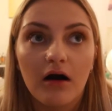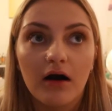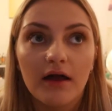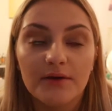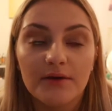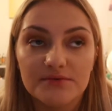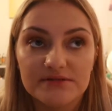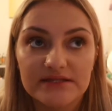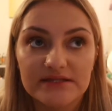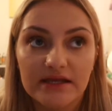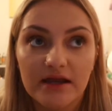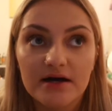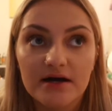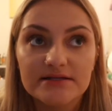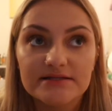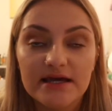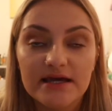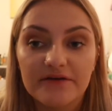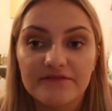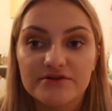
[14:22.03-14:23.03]
it was the
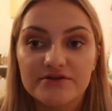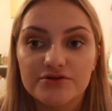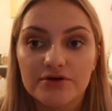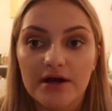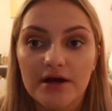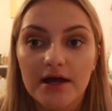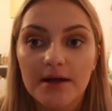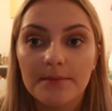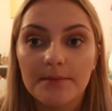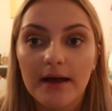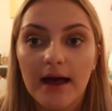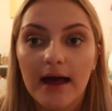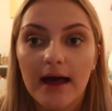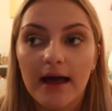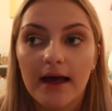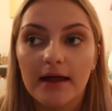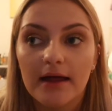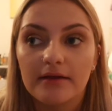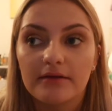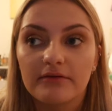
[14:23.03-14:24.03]
last day of the trip
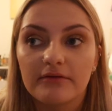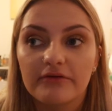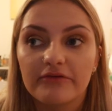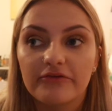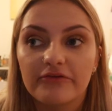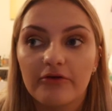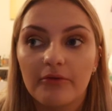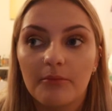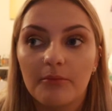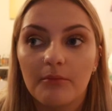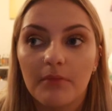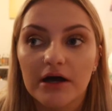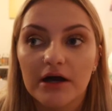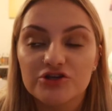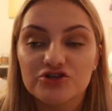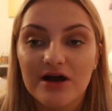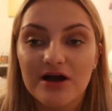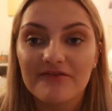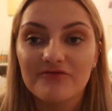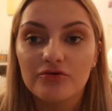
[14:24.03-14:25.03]
and my
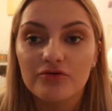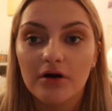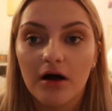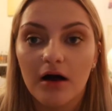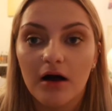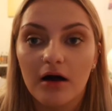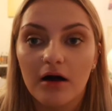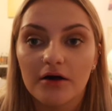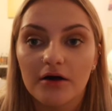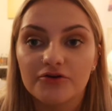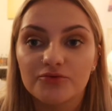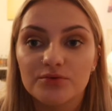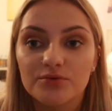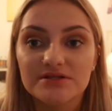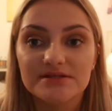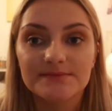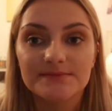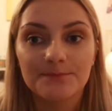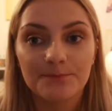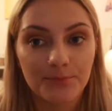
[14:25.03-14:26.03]
travel card
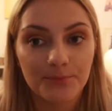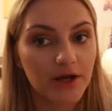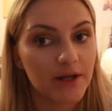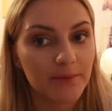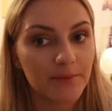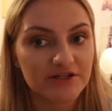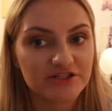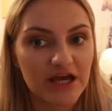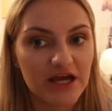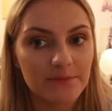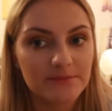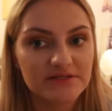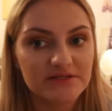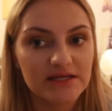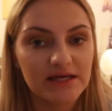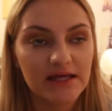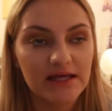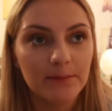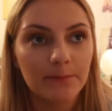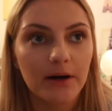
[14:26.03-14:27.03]
was pretty much
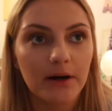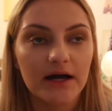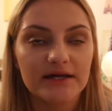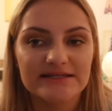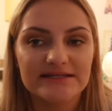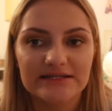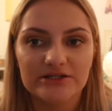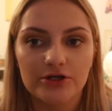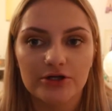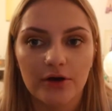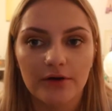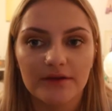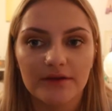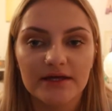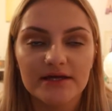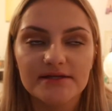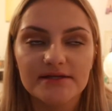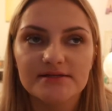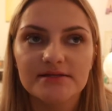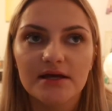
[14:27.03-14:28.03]
empty, but I didn't know
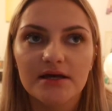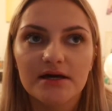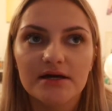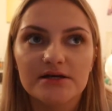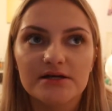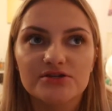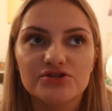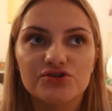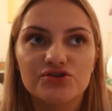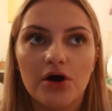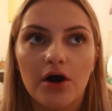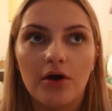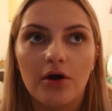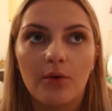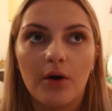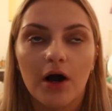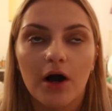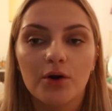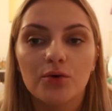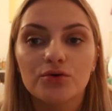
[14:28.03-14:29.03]
this,
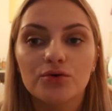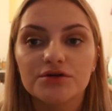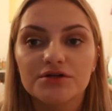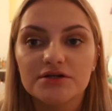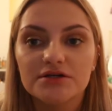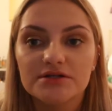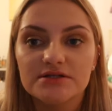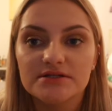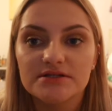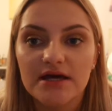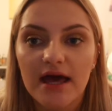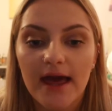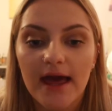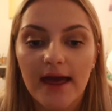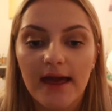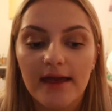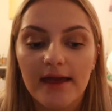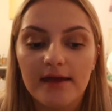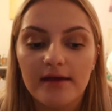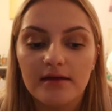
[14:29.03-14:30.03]
so I ordered
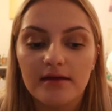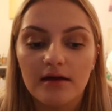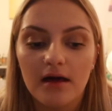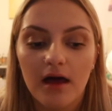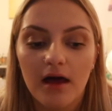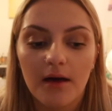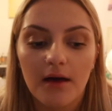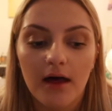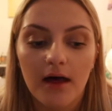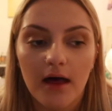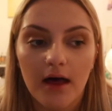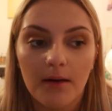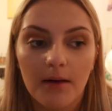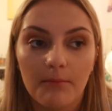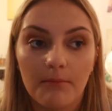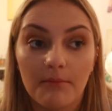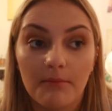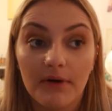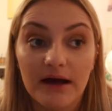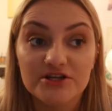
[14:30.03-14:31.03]
a
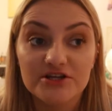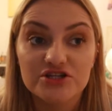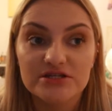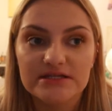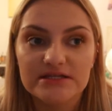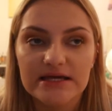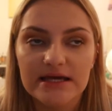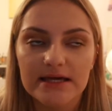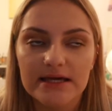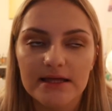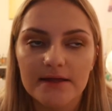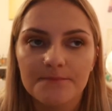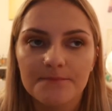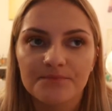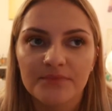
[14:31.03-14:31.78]
Um, matcha tea